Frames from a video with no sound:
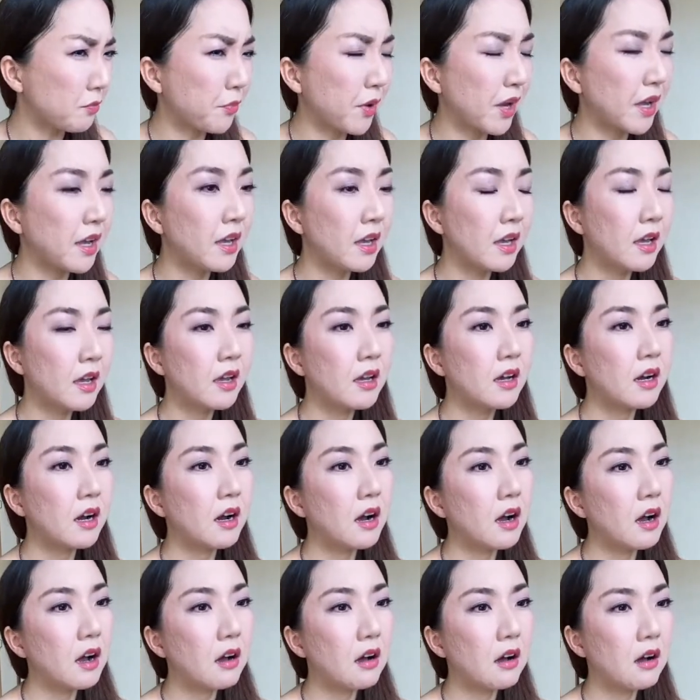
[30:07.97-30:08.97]
But
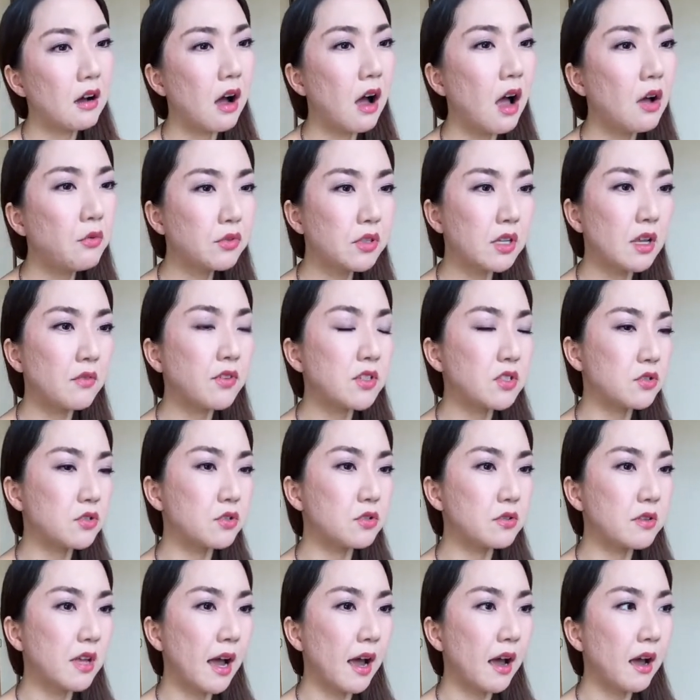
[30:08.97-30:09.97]
I would never
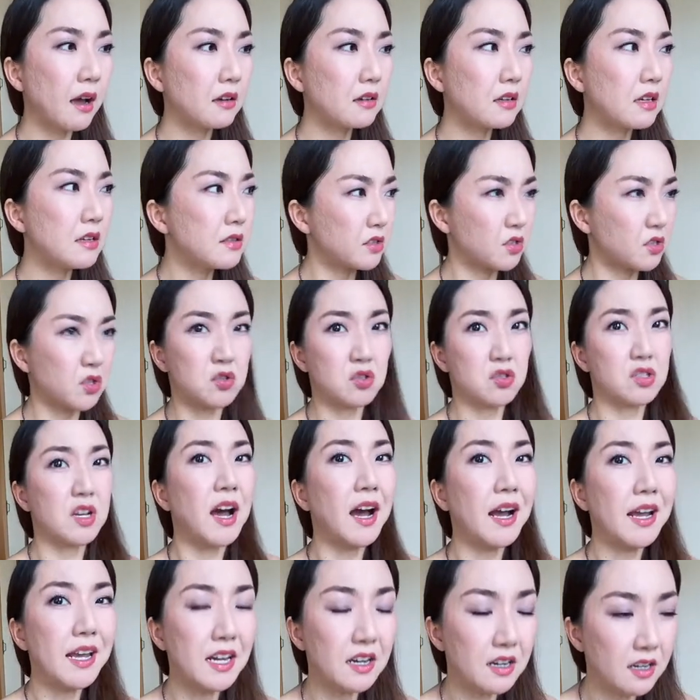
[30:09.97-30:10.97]
do that in the
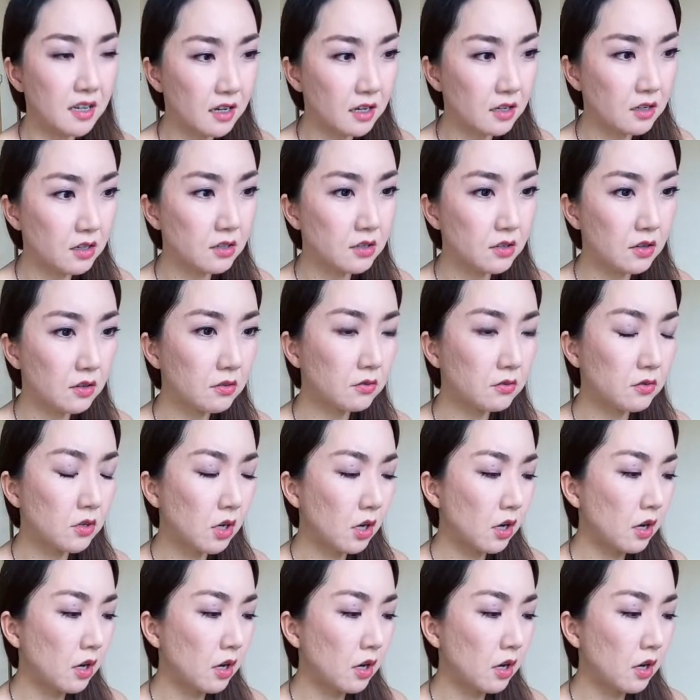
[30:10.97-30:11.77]
society, you know.